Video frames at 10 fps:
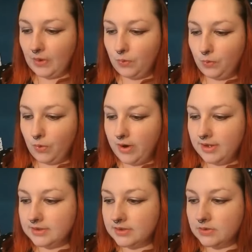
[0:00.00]
What
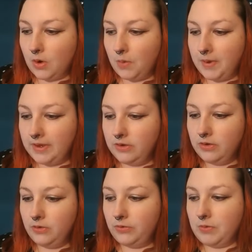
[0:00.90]
is stopping
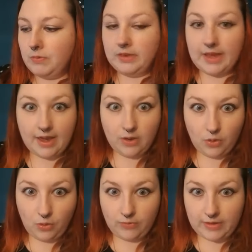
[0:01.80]
you from letting
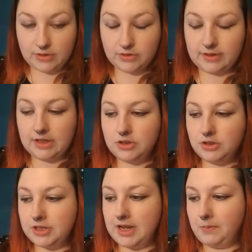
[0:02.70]
go of this
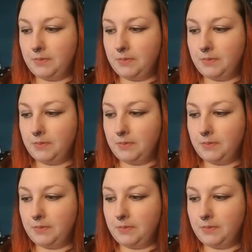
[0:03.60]
relationship?